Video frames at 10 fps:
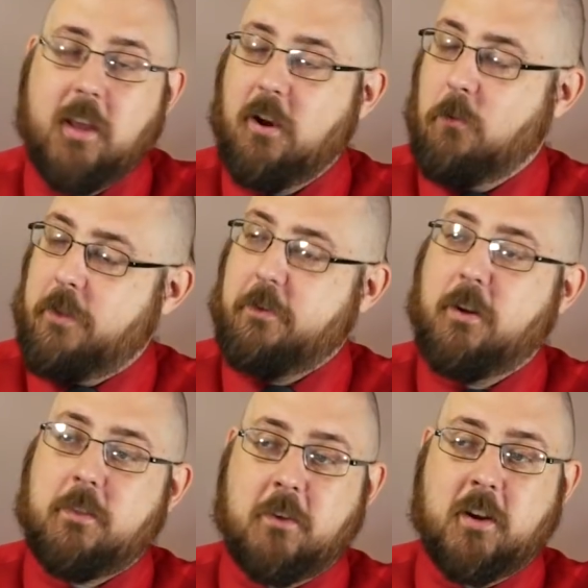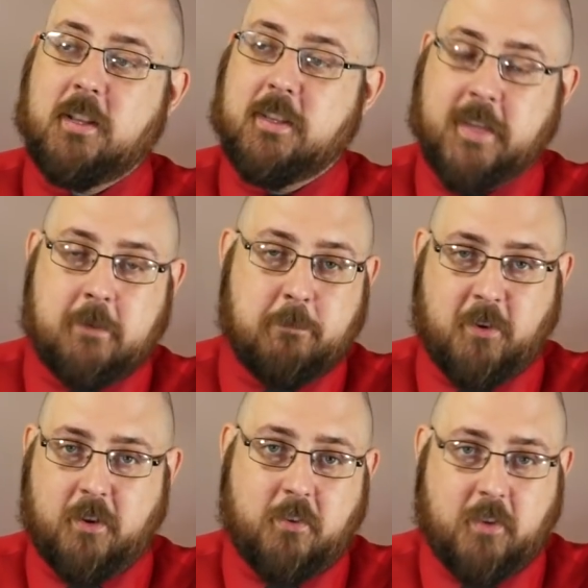Now, whether or not they're going to let
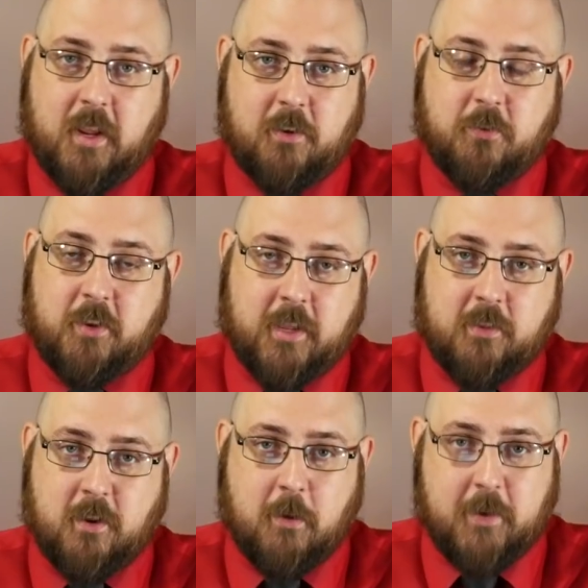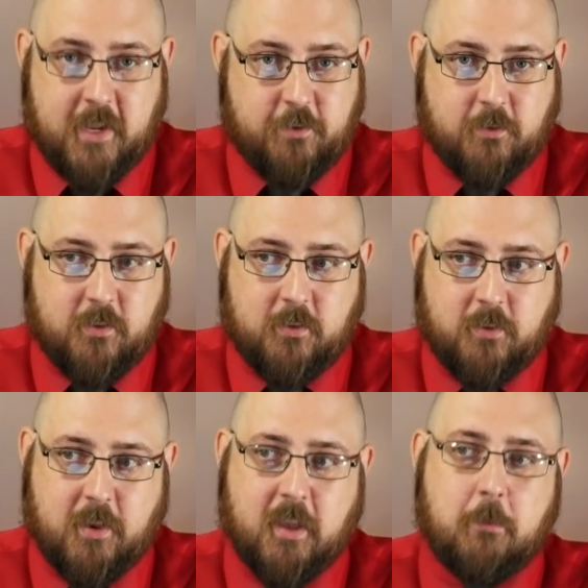Bernie Sanders get the nomination this
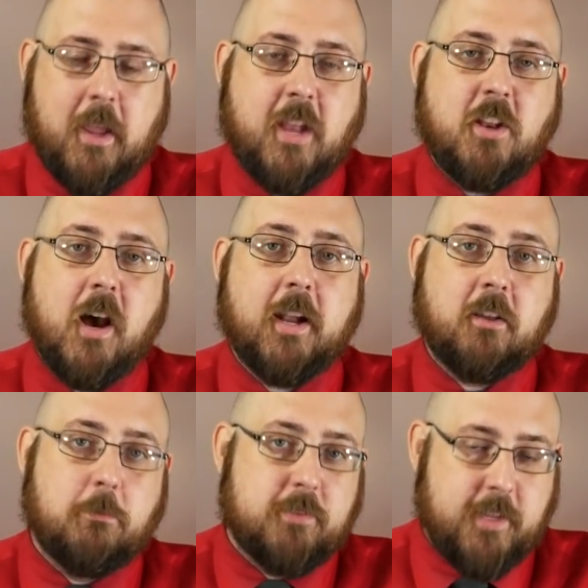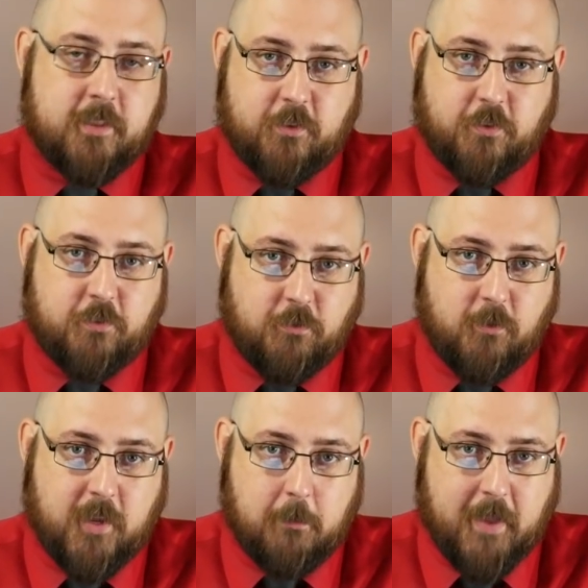time and not completely
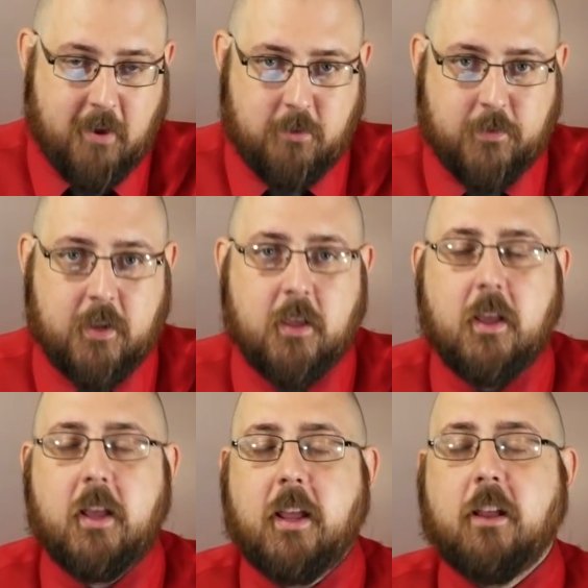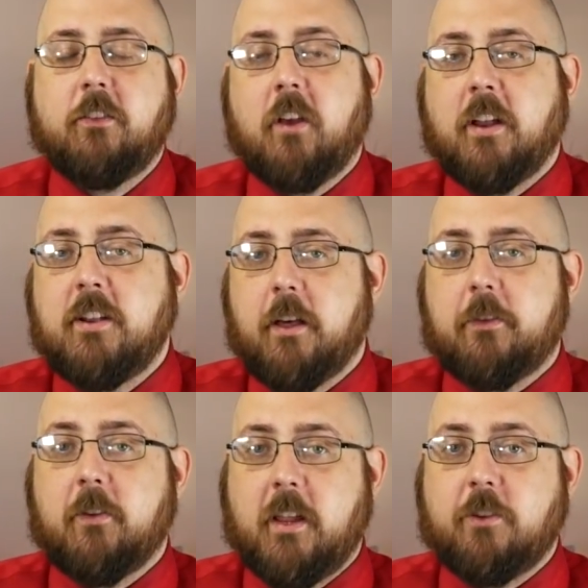screw him out of it is
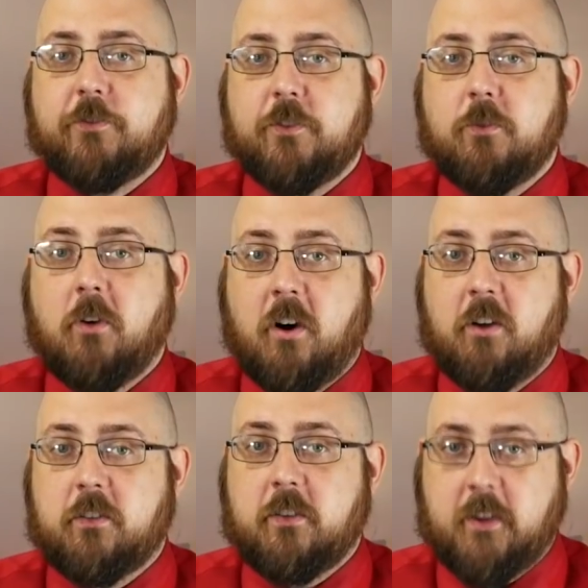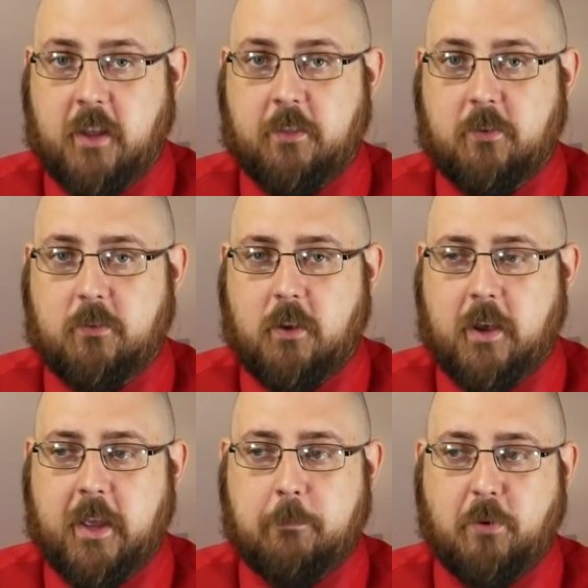another issue altogether.
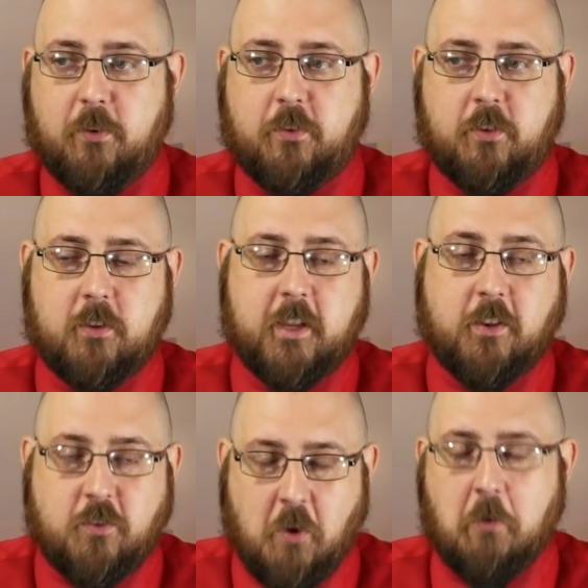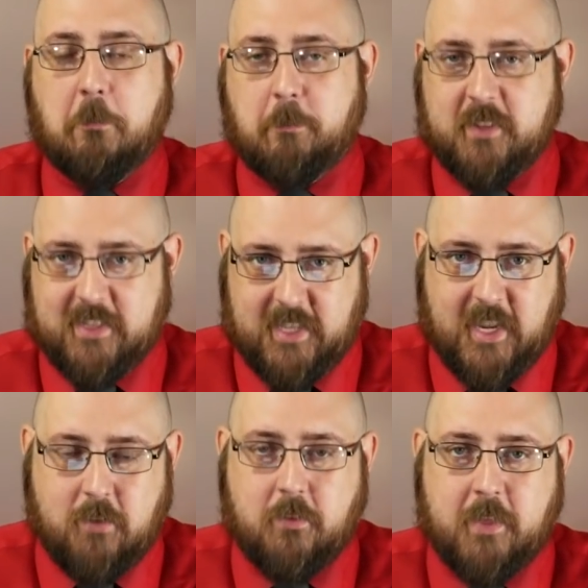I personally don't
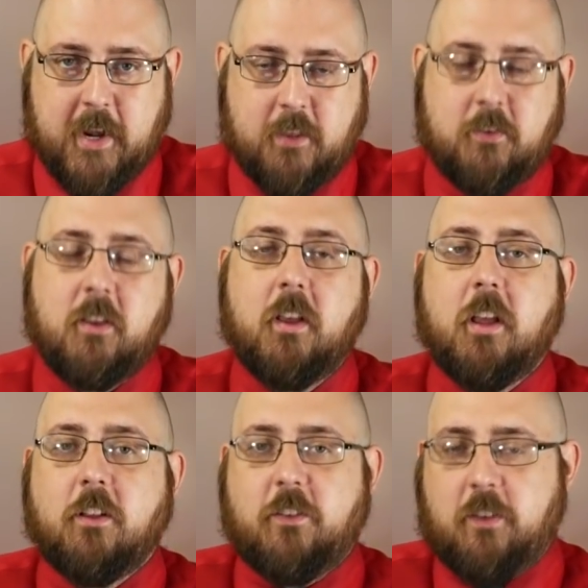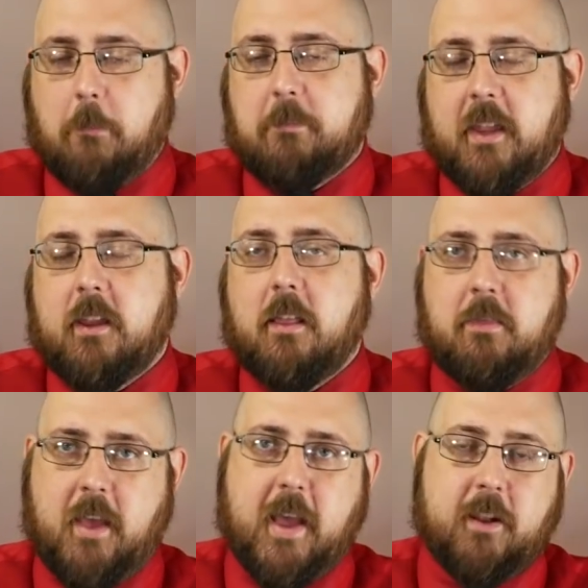believe that it's something
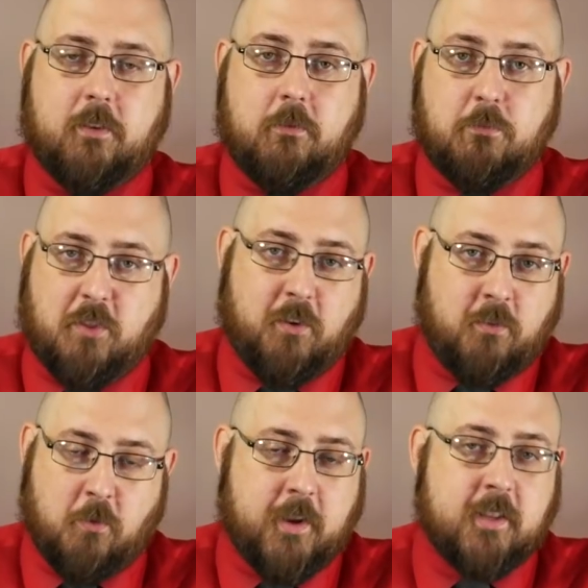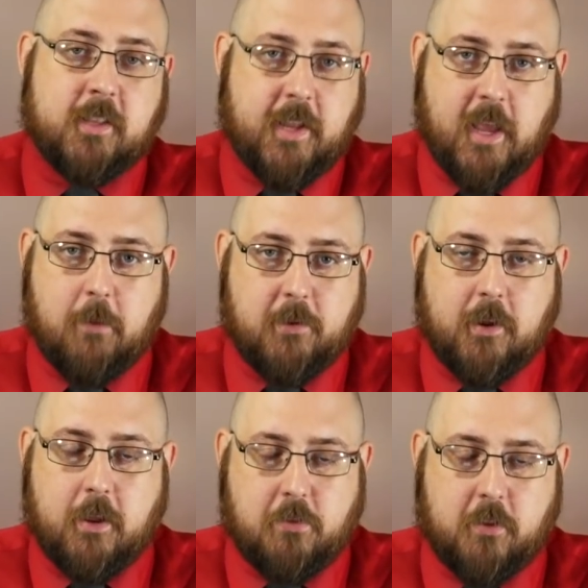that they're going to let happen.
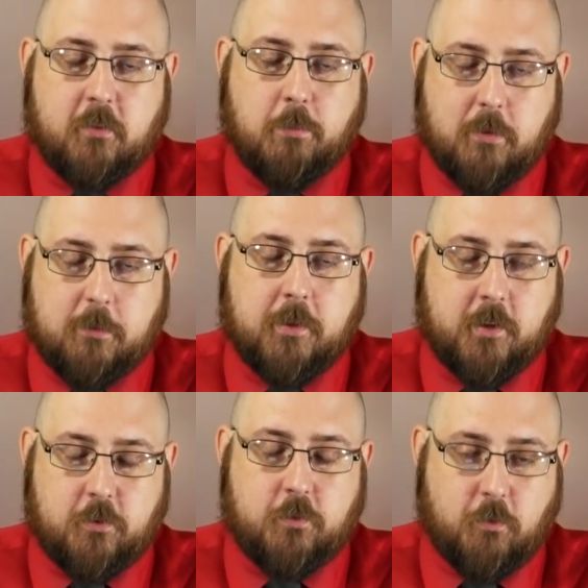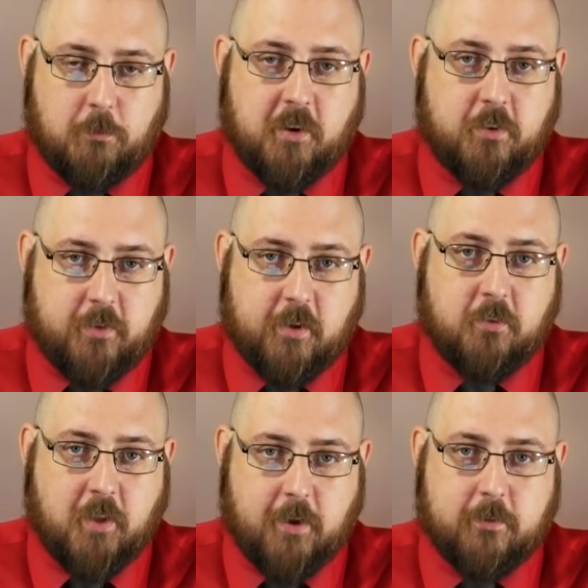I think they're probably going to screw Bernie
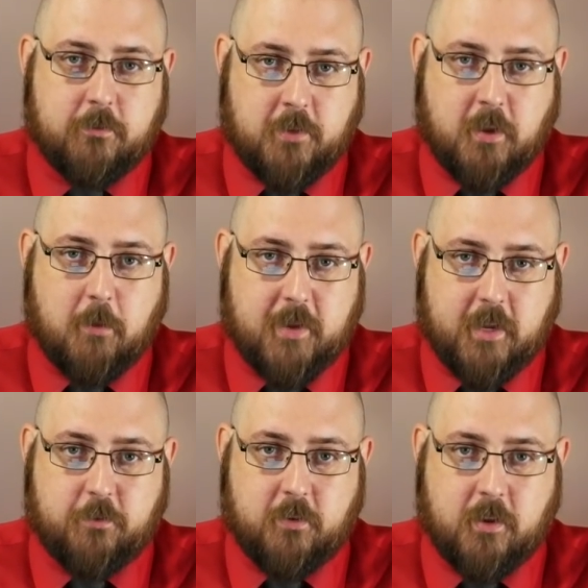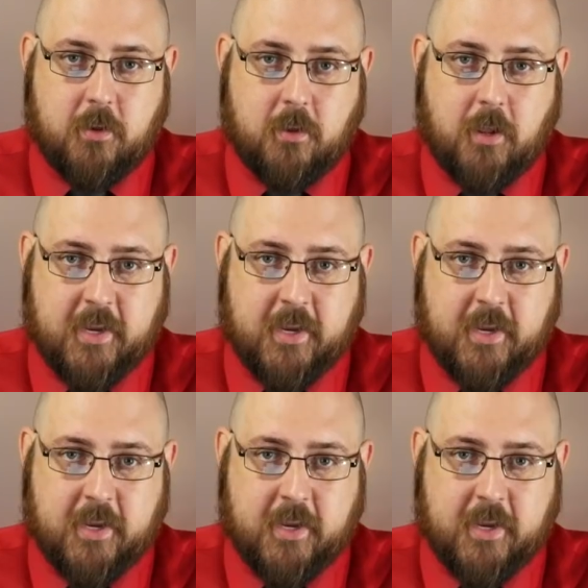Sanders out of the nomination.